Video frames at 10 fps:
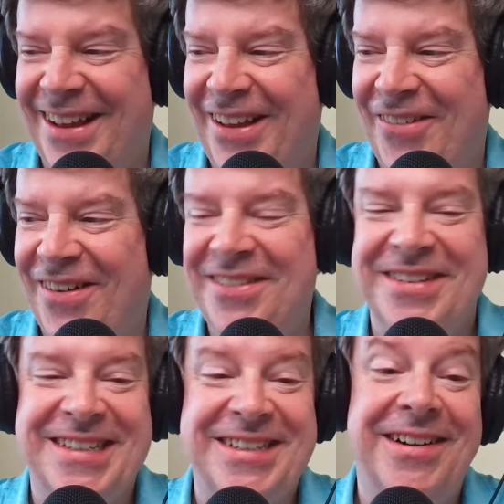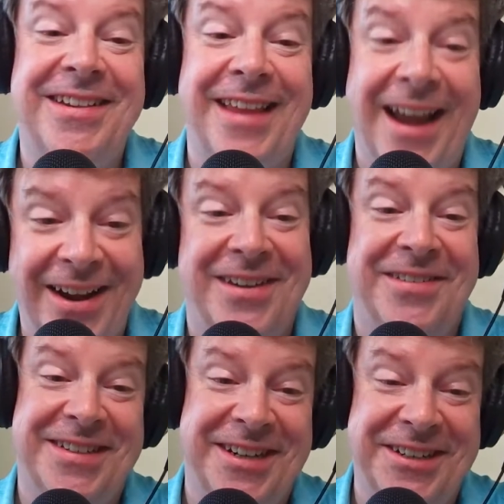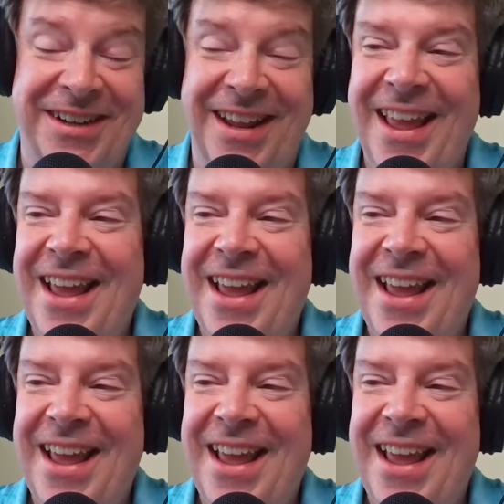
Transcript: Like, where do we start that conversation?